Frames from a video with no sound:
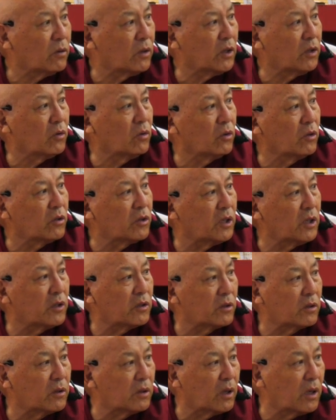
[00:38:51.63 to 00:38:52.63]
In those
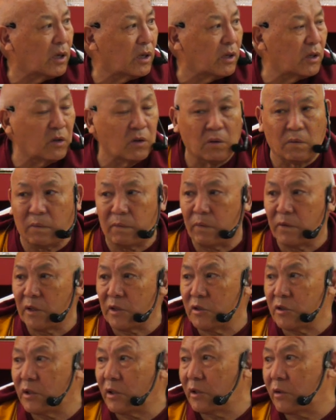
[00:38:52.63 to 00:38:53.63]
days, the idea of
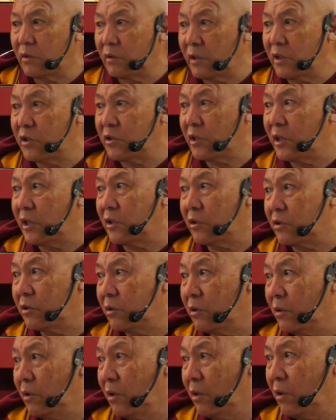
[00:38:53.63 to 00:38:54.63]
research,
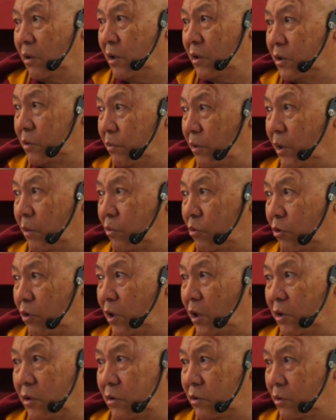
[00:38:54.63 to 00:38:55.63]
as we have
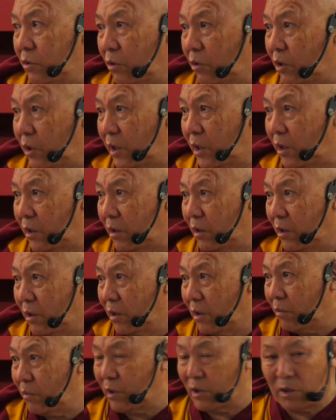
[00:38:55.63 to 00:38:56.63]
today, is not there.
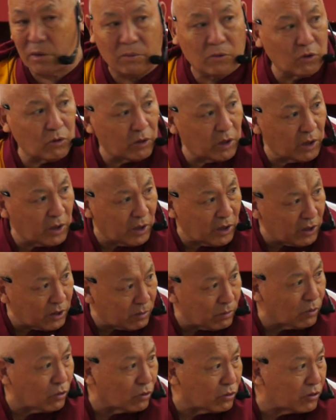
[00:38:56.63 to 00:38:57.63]
But if you read his
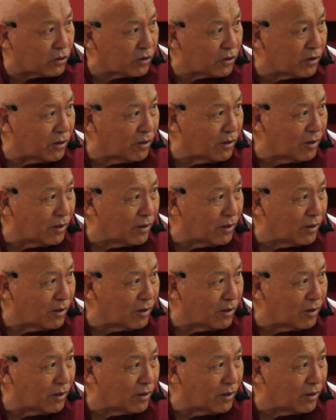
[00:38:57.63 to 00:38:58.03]
books,